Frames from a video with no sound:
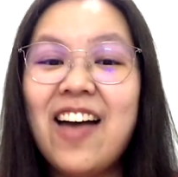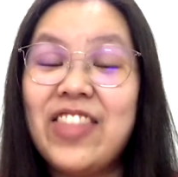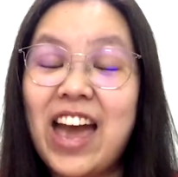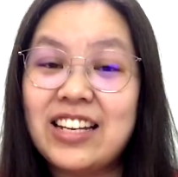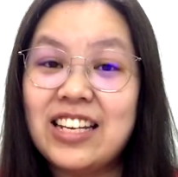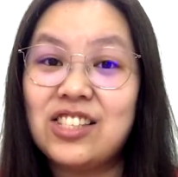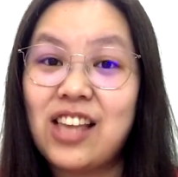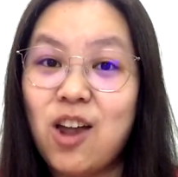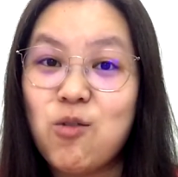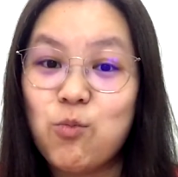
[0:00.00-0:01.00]
that is
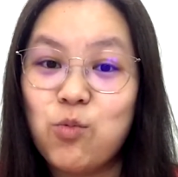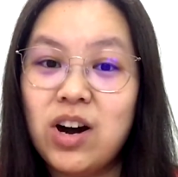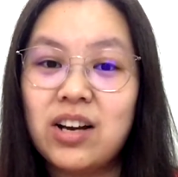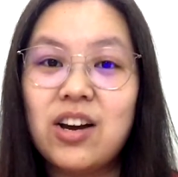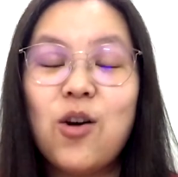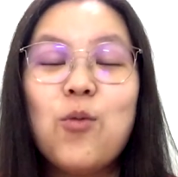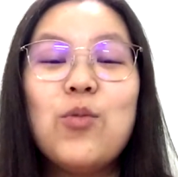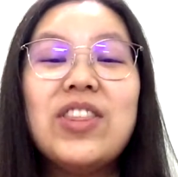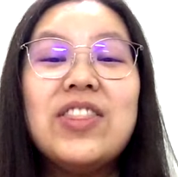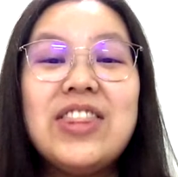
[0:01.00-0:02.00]
at work
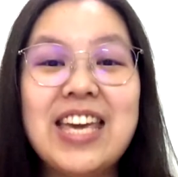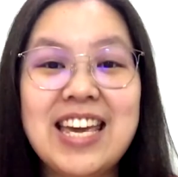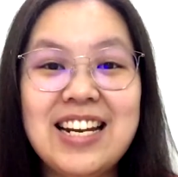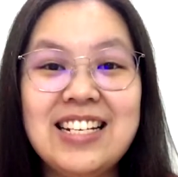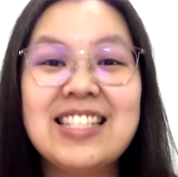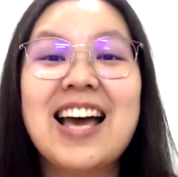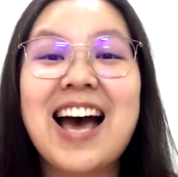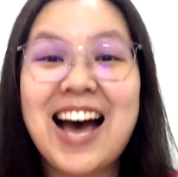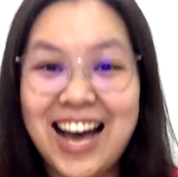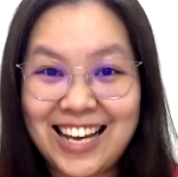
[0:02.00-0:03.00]
within
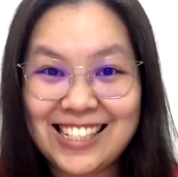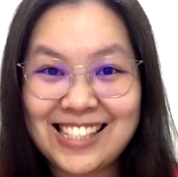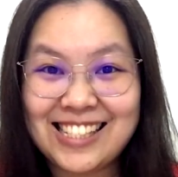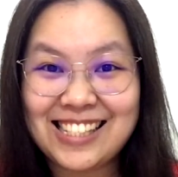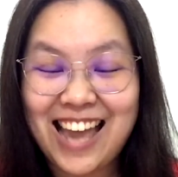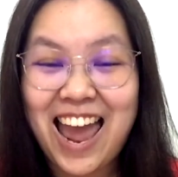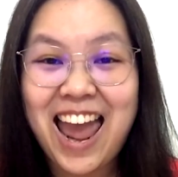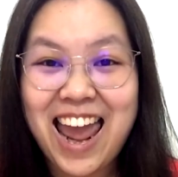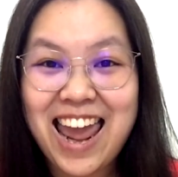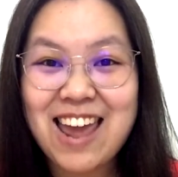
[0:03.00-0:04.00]
us.
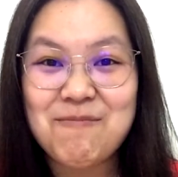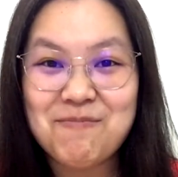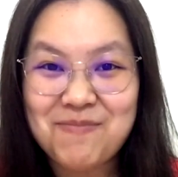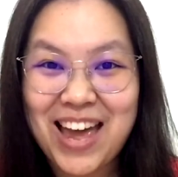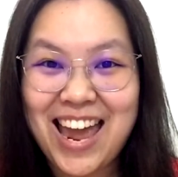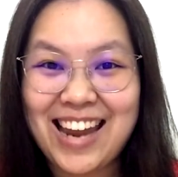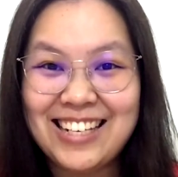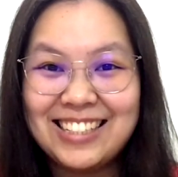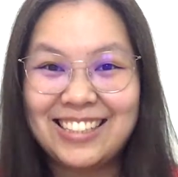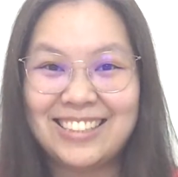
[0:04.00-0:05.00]
Amen.